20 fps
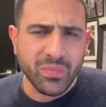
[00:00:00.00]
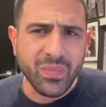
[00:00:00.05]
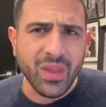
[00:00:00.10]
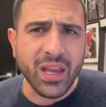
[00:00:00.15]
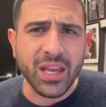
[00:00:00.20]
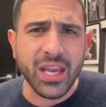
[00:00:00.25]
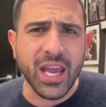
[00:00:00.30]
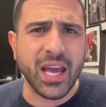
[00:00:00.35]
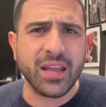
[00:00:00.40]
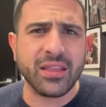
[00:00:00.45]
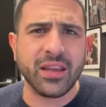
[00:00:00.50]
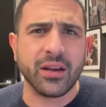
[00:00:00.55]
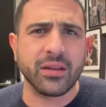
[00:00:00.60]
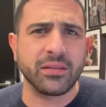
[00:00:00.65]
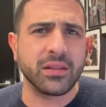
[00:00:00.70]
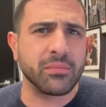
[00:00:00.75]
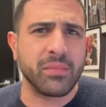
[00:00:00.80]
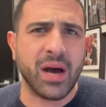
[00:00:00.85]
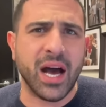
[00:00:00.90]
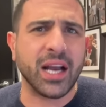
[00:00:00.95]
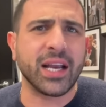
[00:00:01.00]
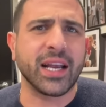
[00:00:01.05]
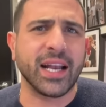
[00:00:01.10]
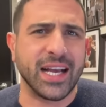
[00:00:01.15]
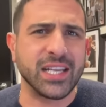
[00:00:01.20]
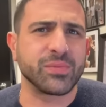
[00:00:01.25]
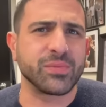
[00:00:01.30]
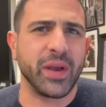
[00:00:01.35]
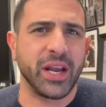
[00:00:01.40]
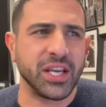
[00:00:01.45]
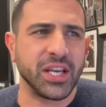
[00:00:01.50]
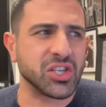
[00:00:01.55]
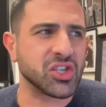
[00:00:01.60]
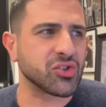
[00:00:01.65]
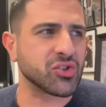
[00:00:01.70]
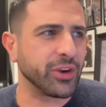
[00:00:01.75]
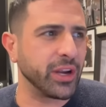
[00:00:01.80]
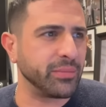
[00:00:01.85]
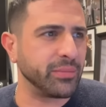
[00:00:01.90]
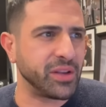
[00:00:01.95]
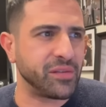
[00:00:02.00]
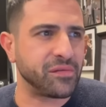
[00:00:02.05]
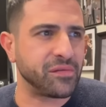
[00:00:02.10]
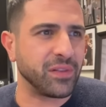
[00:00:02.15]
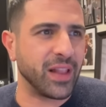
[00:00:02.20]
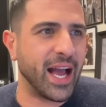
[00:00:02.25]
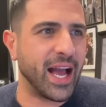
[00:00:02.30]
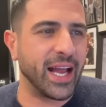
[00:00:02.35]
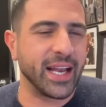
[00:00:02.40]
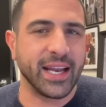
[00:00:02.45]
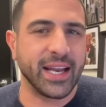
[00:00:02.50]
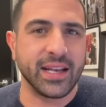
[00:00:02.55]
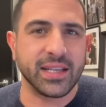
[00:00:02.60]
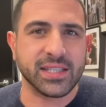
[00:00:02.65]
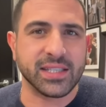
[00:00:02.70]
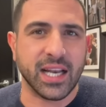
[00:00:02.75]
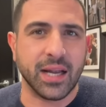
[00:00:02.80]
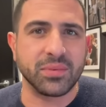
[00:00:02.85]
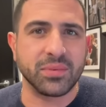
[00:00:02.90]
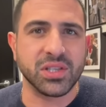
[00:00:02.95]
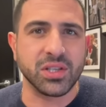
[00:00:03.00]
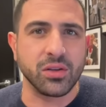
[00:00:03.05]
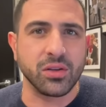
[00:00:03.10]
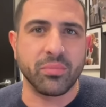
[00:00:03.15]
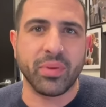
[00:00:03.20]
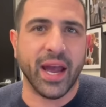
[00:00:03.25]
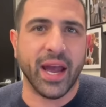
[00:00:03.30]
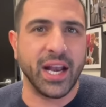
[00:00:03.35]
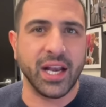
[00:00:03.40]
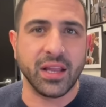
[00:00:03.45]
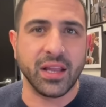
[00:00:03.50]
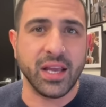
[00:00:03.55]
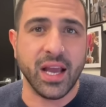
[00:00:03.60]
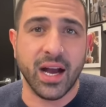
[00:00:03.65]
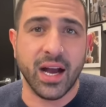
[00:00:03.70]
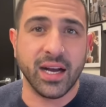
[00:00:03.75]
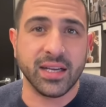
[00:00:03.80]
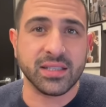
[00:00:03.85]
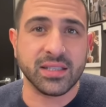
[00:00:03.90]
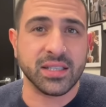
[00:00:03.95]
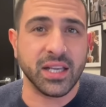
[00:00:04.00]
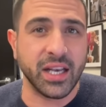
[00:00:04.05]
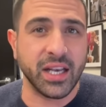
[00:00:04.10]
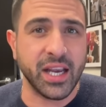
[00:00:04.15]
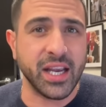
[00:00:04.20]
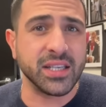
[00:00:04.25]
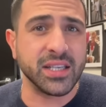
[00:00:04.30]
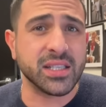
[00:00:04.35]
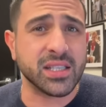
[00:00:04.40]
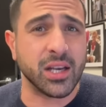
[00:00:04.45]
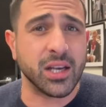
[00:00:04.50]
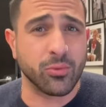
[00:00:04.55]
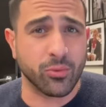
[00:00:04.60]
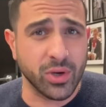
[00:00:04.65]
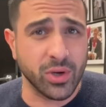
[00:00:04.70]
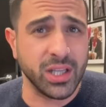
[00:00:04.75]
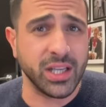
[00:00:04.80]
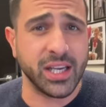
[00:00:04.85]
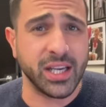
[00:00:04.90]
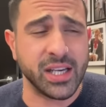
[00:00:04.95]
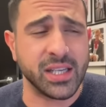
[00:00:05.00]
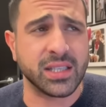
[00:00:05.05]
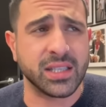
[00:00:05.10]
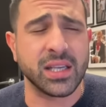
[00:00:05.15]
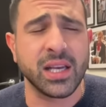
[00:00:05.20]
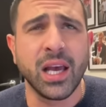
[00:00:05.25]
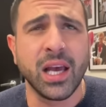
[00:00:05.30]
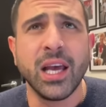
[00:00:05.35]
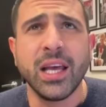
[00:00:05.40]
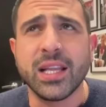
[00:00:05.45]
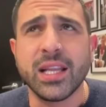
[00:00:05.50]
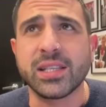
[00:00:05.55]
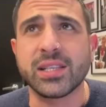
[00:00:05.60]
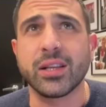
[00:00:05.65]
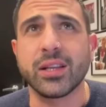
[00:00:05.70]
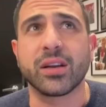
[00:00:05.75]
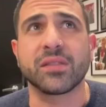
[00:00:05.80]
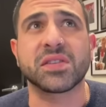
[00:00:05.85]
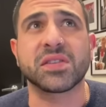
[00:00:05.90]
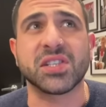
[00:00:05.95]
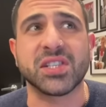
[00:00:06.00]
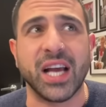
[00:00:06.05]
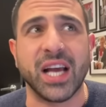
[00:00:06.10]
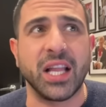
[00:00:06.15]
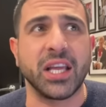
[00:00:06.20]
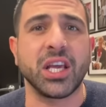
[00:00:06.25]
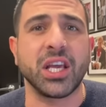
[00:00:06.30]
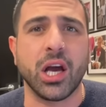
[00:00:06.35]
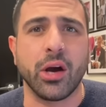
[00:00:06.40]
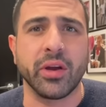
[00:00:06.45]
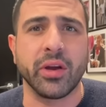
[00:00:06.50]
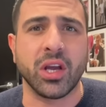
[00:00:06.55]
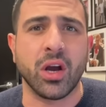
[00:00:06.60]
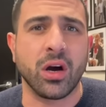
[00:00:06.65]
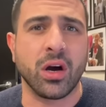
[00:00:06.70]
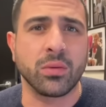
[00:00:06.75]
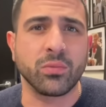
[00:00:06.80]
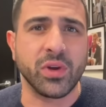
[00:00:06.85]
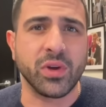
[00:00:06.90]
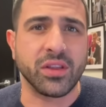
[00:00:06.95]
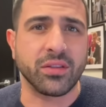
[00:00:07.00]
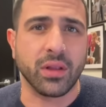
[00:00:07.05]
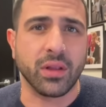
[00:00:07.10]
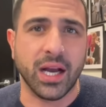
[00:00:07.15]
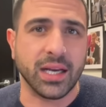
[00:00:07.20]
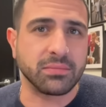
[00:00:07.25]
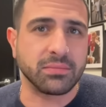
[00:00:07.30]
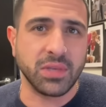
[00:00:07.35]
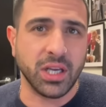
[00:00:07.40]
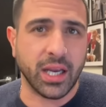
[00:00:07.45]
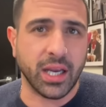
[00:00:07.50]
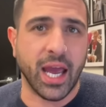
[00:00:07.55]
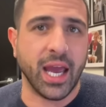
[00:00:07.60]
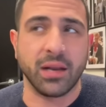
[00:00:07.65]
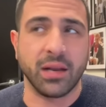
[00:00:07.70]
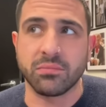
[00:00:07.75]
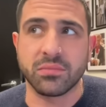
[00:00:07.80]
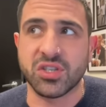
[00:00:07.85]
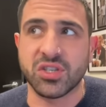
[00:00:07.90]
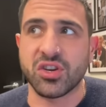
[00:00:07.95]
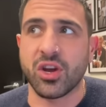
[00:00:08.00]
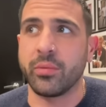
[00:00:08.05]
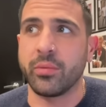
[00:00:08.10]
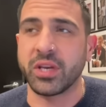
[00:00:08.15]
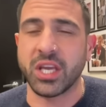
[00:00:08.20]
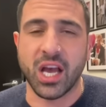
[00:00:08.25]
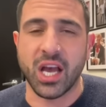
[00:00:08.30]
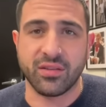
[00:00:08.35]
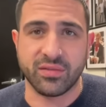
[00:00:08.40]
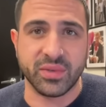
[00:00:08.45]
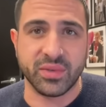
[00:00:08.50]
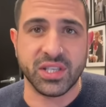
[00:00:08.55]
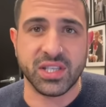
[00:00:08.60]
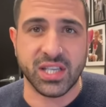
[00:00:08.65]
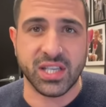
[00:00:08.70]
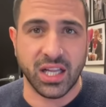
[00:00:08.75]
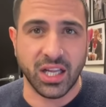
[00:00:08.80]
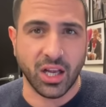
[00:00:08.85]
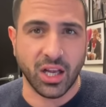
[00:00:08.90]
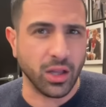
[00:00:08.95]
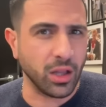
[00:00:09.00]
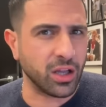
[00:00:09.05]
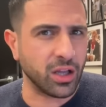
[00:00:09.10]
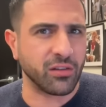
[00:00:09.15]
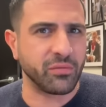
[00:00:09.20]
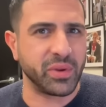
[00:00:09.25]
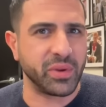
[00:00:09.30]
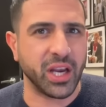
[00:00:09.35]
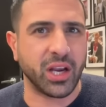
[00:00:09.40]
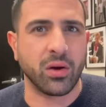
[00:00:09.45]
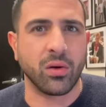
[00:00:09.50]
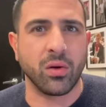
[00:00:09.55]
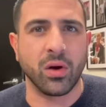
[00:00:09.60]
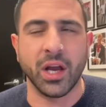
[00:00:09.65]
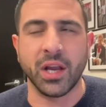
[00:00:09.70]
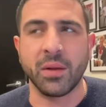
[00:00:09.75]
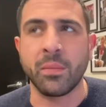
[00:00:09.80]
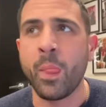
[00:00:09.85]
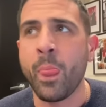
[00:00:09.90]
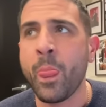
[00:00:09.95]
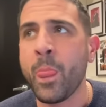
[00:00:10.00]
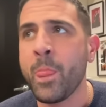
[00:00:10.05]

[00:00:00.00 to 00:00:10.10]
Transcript: Yeah, the market has been extremely flat, and it's an absolute pain in the ass. It is. It really is. There's a lot of selling going on with, like, again, German government selling a lot of Bitcoin,